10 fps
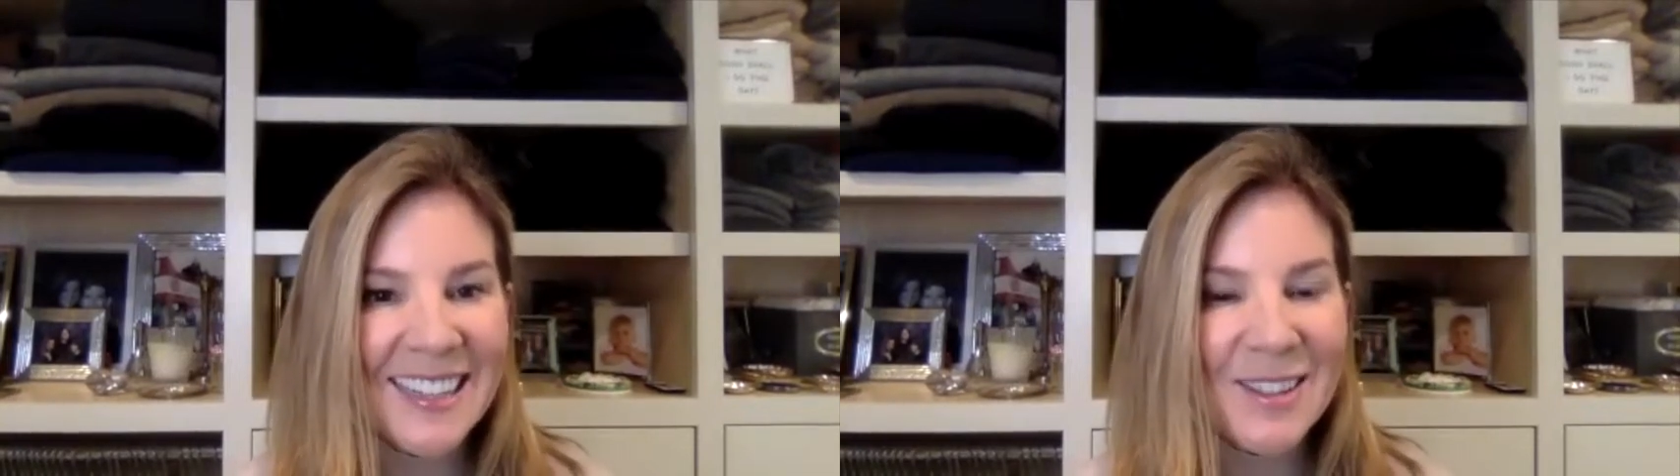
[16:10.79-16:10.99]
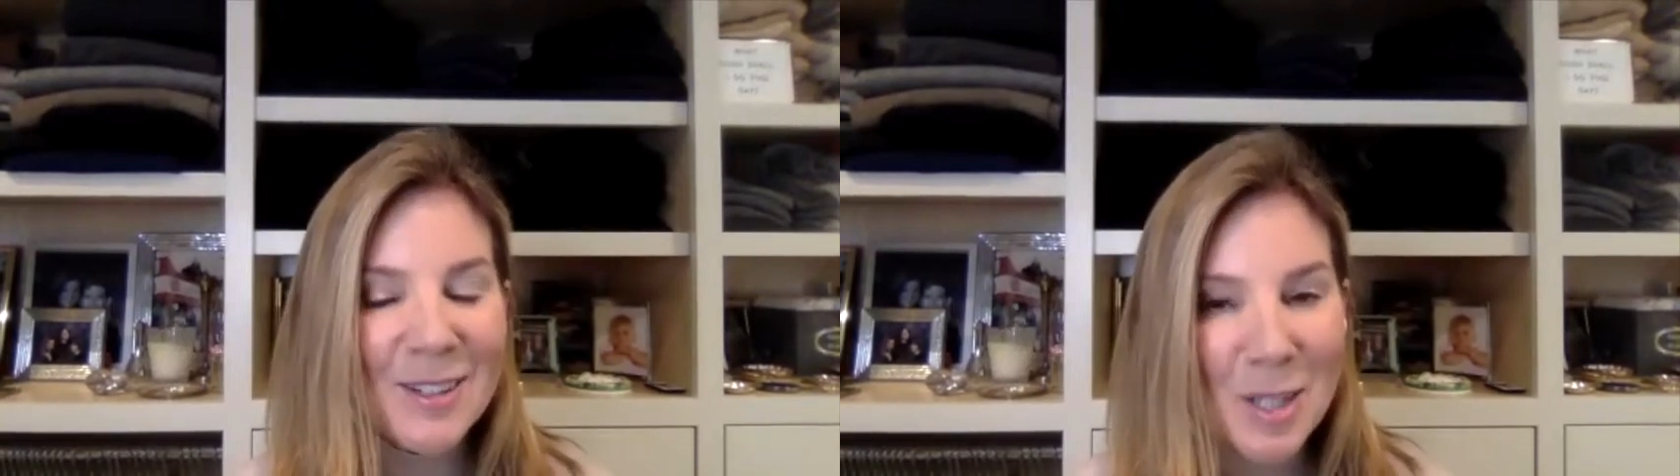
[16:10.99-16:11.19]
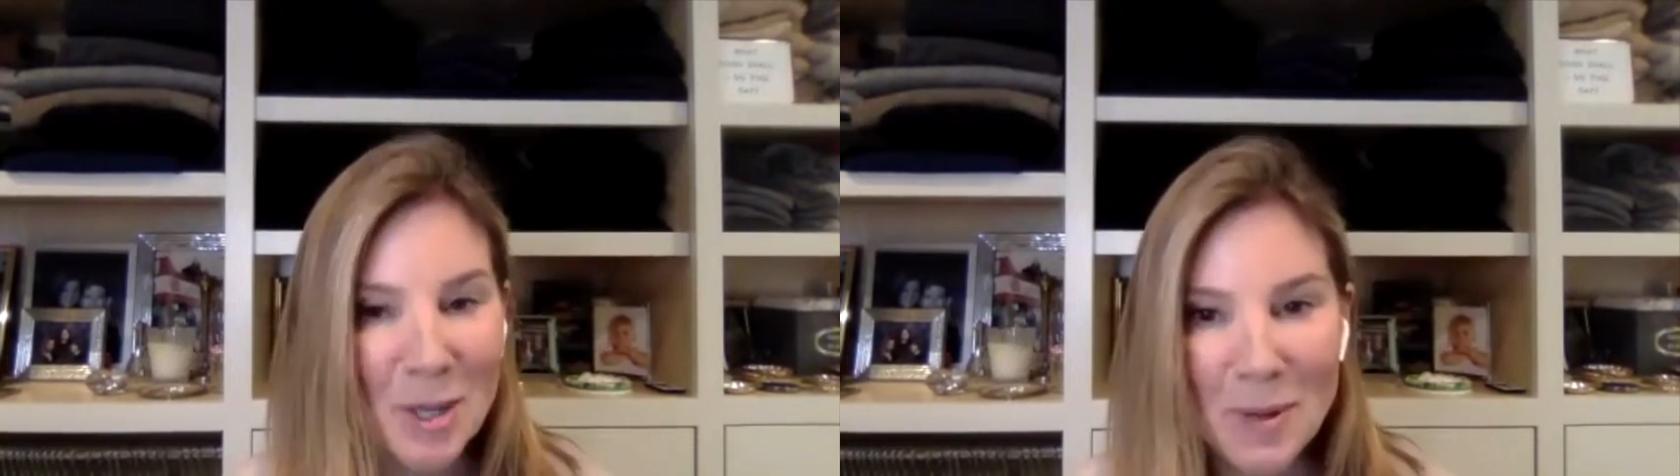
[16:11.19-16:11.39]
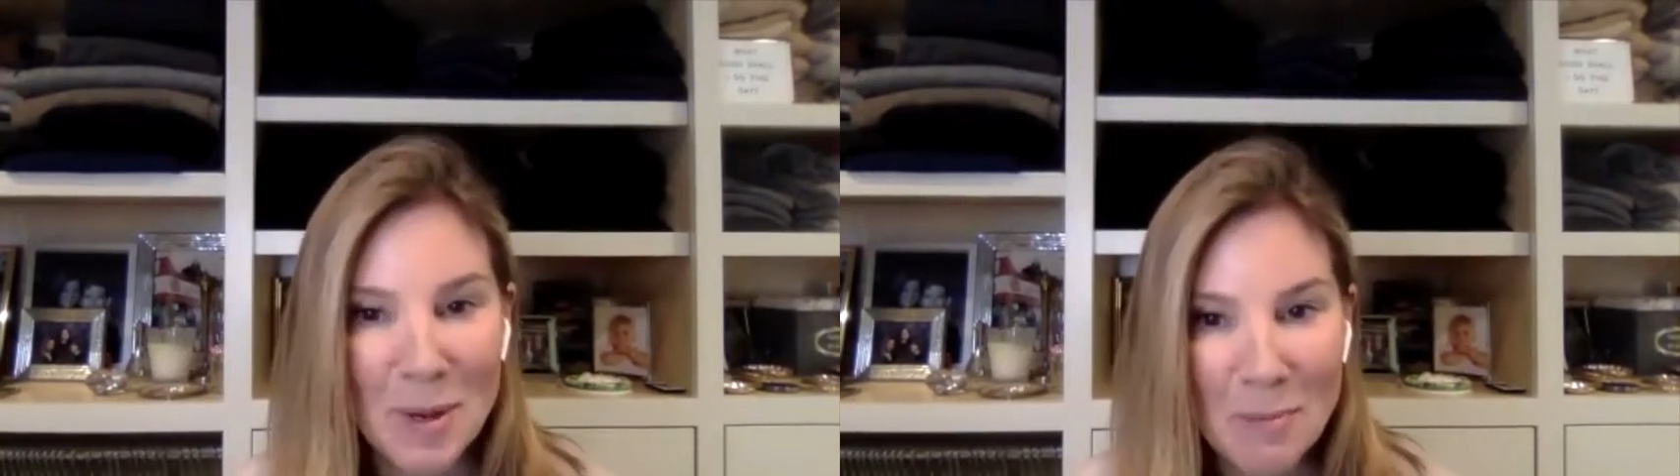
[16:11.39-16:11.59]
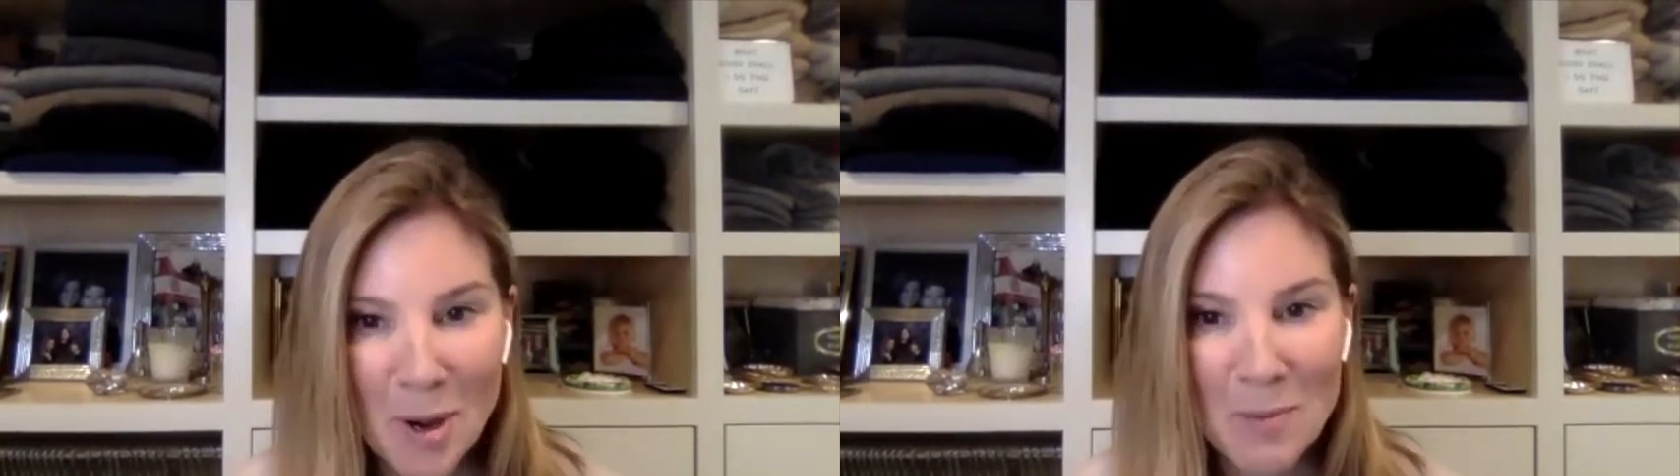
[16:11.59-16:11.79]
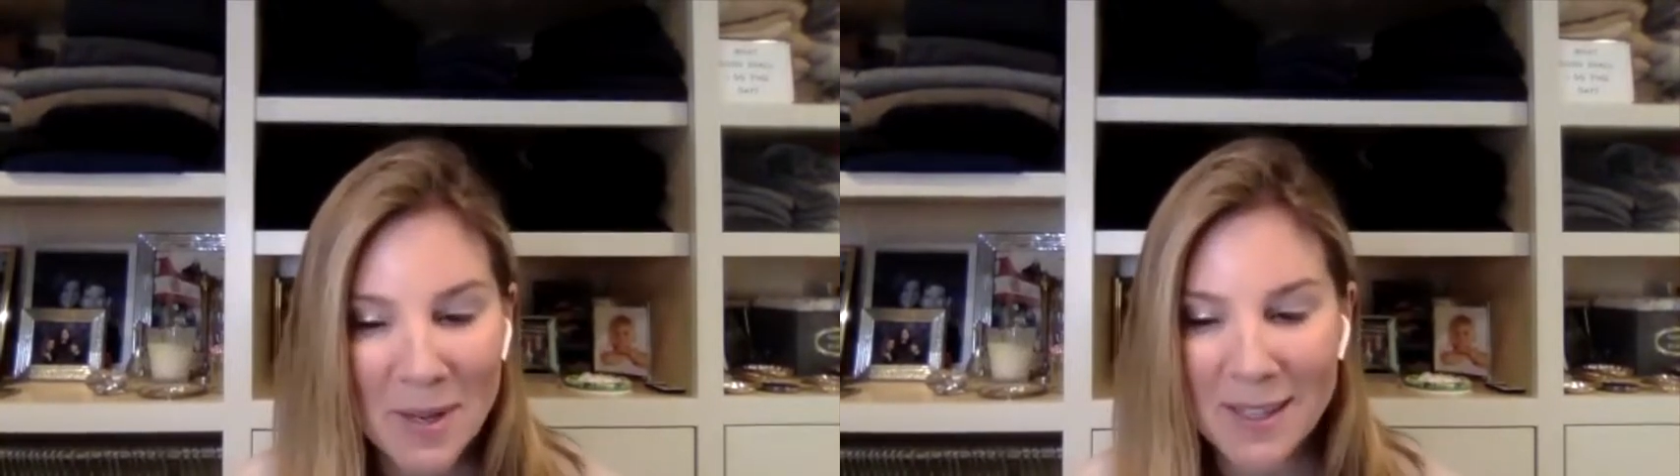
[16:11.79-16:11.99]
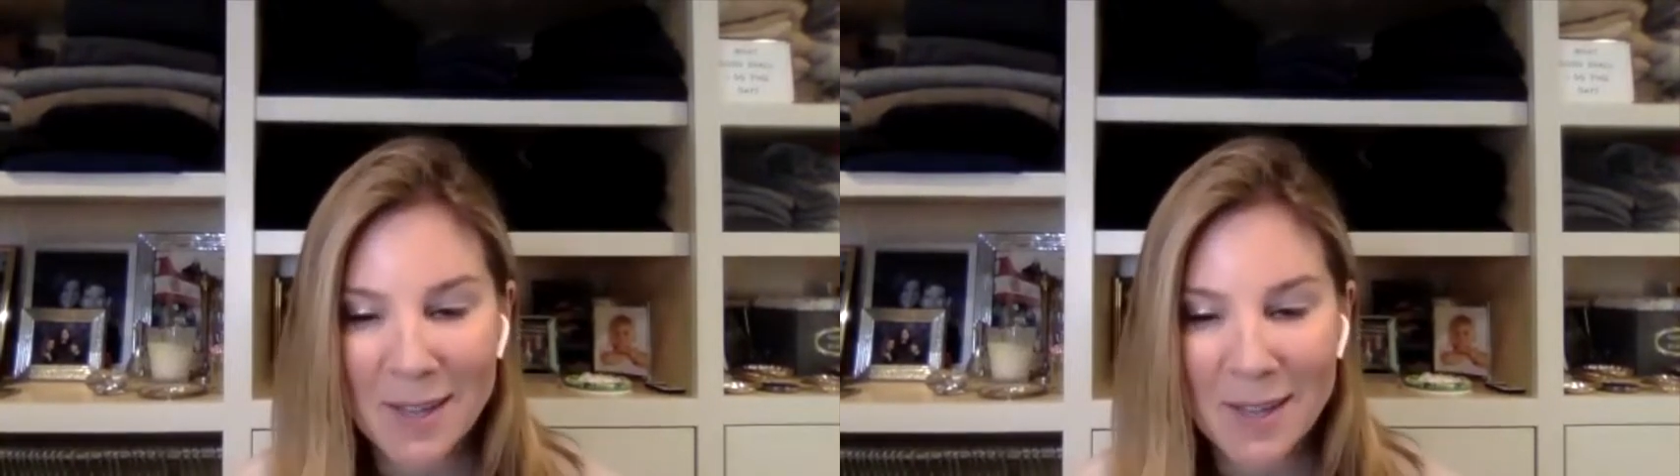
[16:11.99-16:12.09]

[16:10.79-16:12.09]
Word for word: that there's going to be a moment